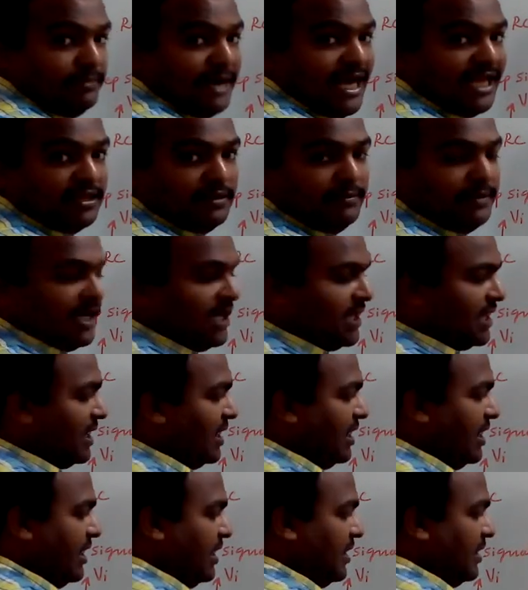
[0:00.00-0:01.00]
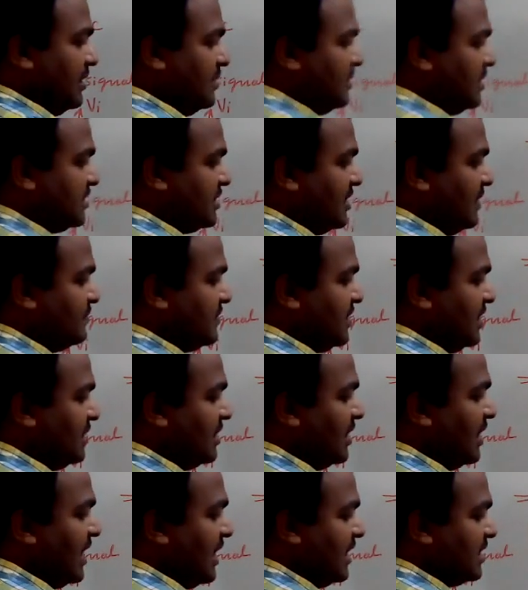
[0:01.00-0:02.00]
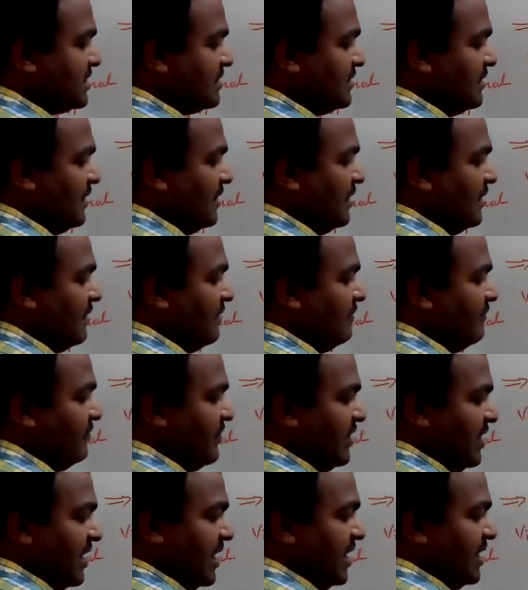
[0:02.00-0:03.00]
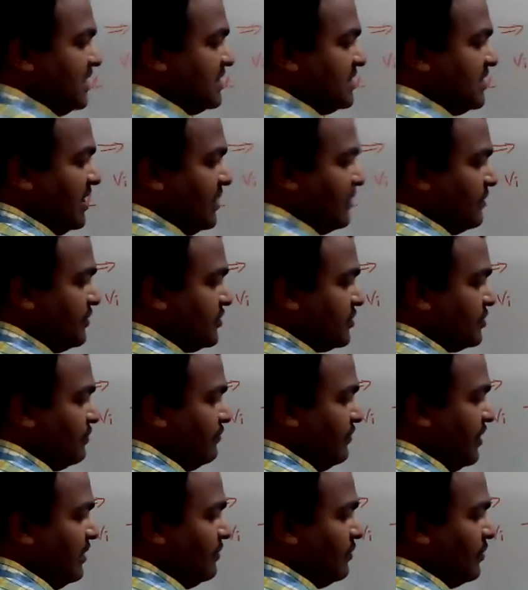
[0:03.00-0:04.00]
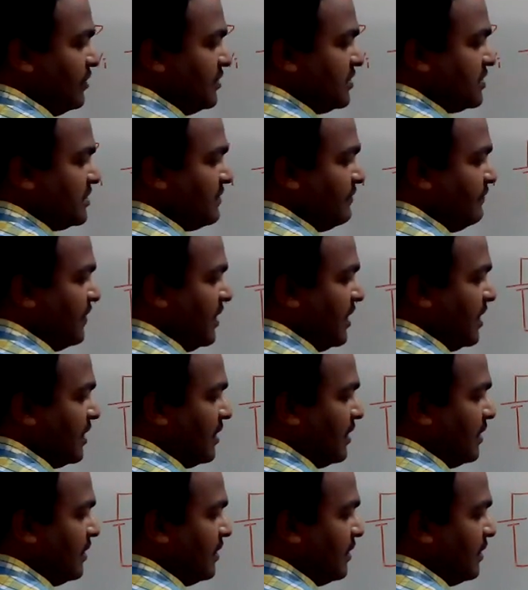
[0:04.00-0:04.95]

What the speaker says: mathematically the step signal as Vi is equals to V volts for